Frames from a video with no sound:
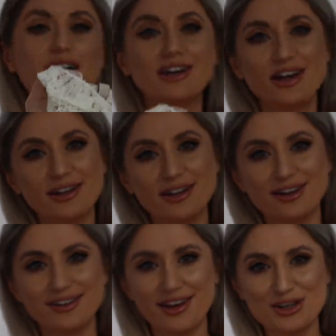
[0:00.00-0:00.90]
again,
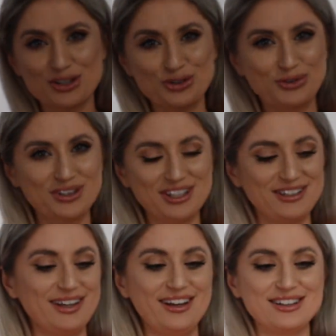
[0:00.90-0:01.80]
attention to
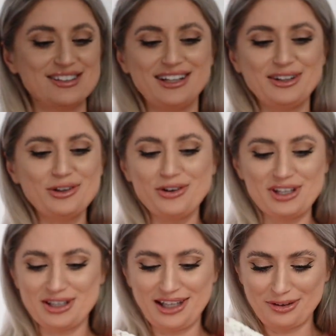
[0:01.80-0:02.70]
details. I don't know,
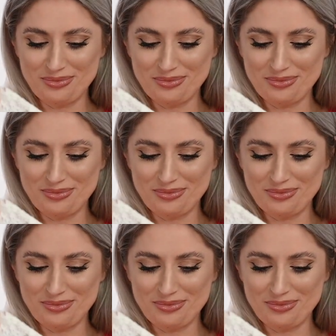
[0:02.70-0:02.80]
it